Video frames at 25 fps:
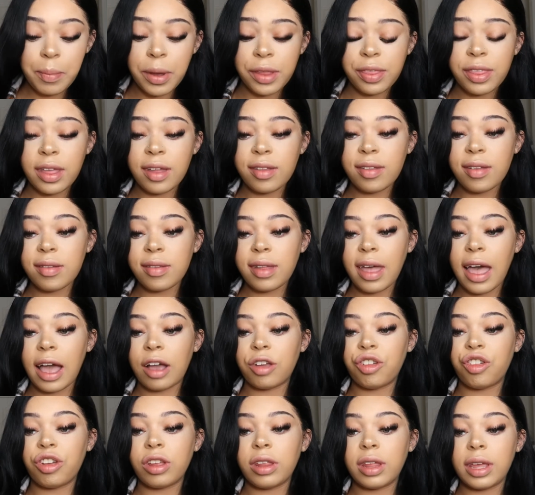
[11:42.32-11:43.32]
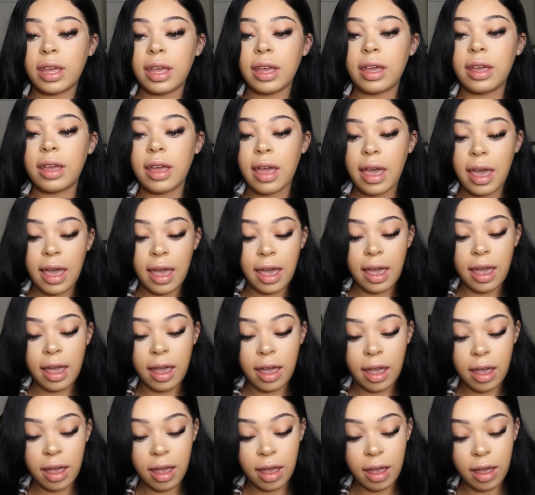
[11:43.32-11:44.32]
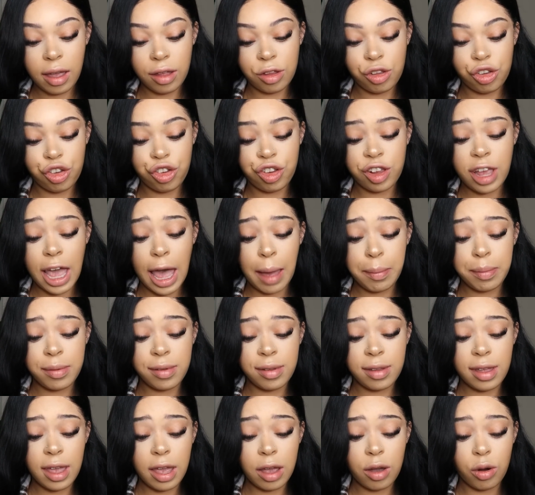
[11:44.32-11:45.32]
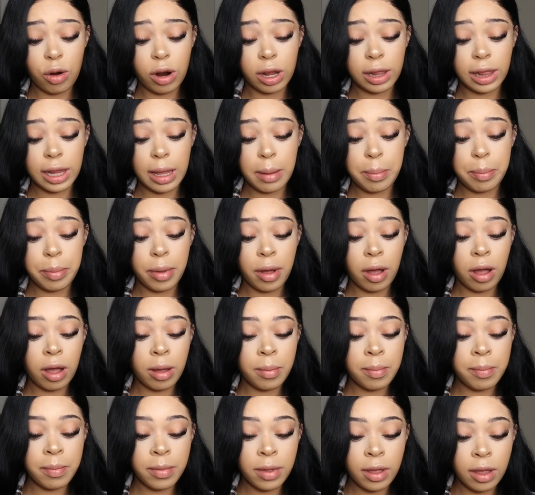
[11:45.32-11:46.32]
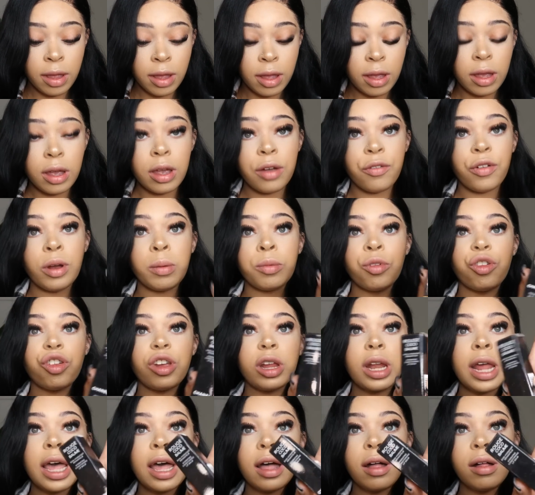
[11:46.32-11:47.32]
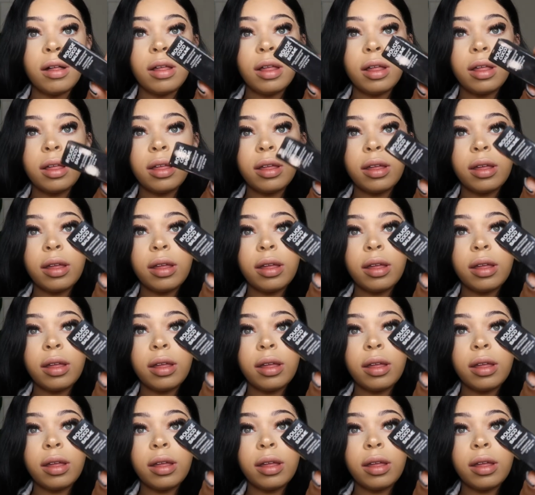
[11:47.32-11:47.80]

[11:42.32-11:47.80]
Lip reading: But this is actually a chapstick or a lip balm from Chanel.